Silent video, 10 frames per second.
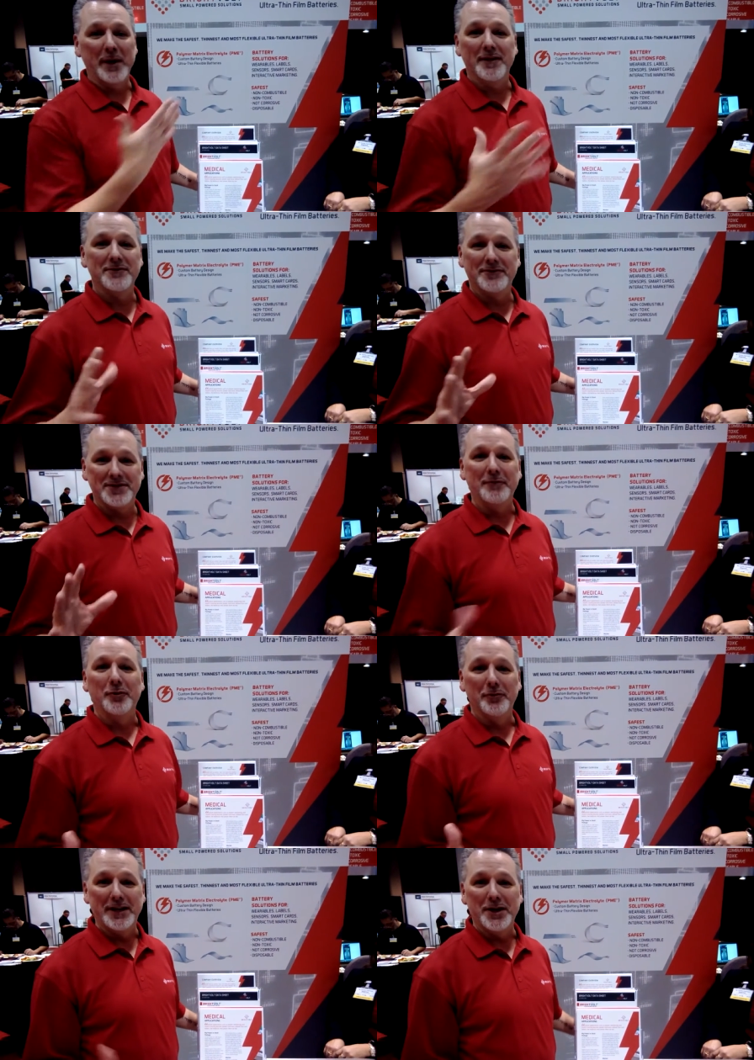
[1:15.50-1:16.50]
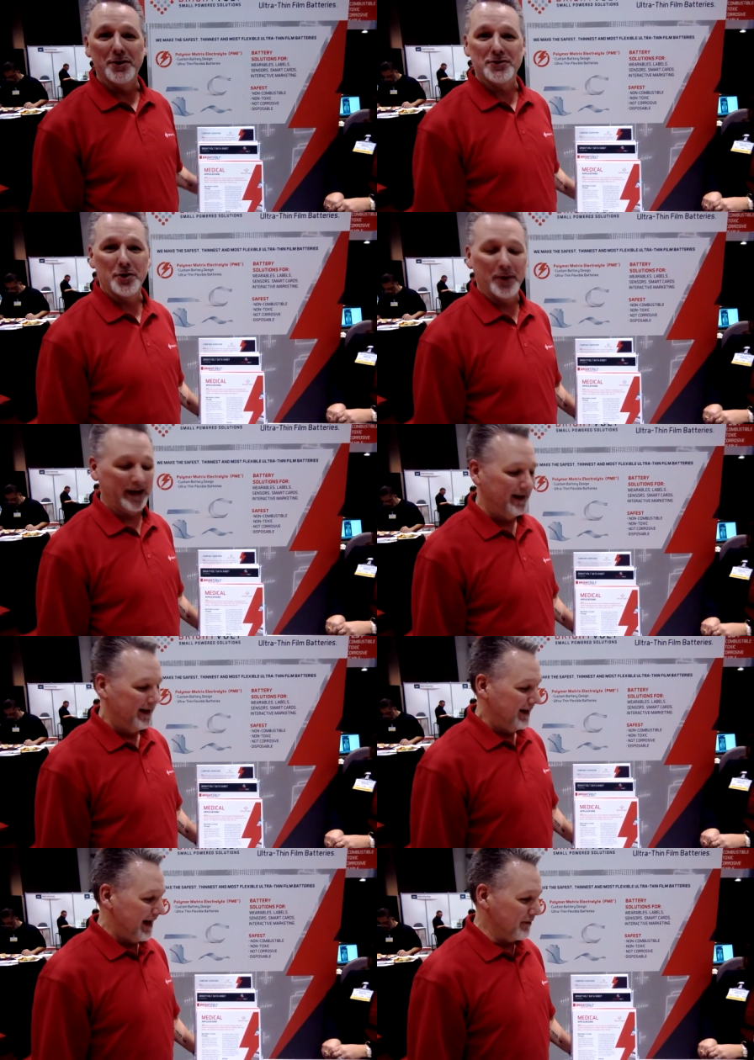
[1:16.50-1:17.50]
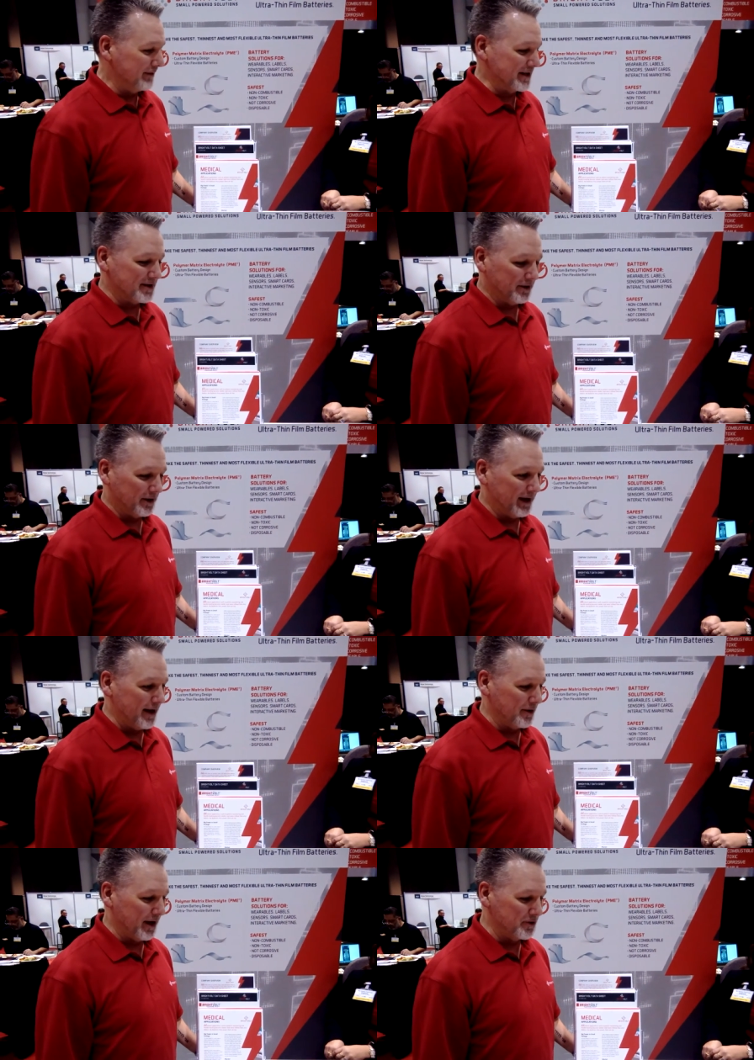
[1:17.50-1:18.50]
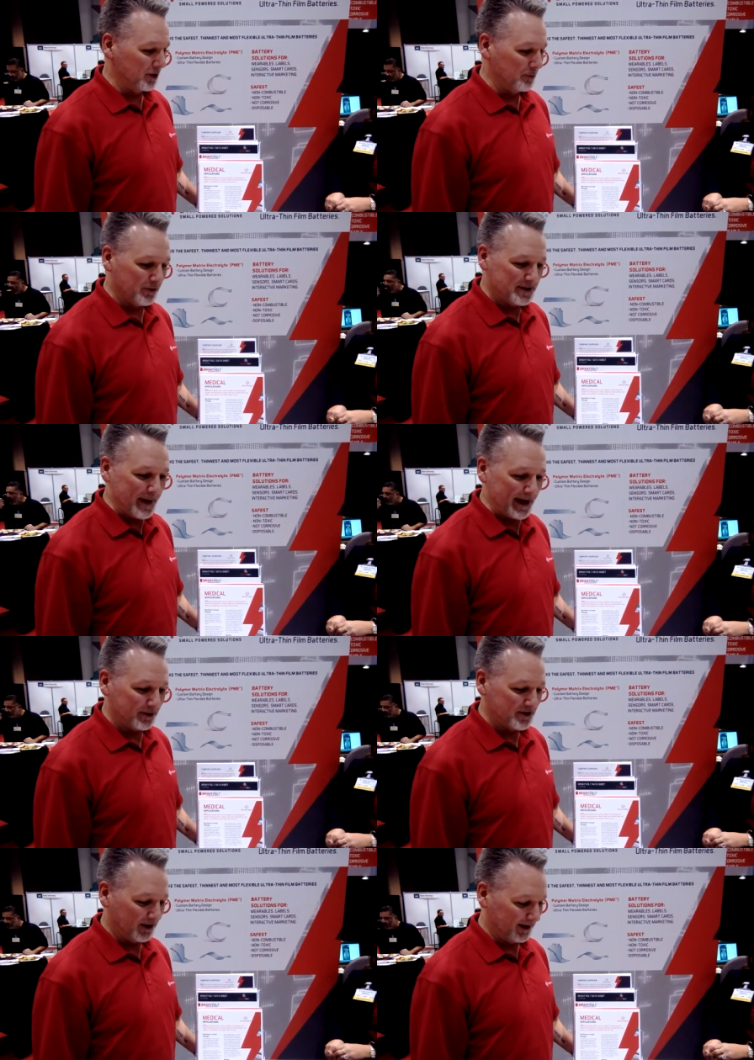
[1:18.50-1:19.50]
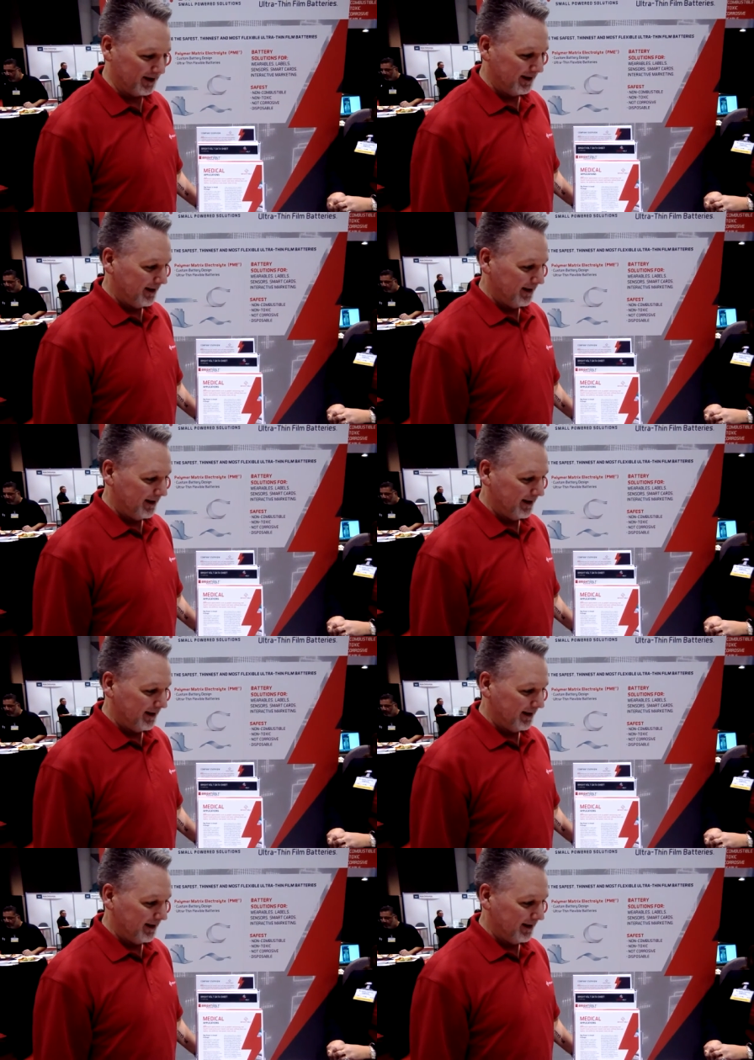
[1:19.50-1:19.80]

We have several videos showing how flexible, how, how durable these batteries are.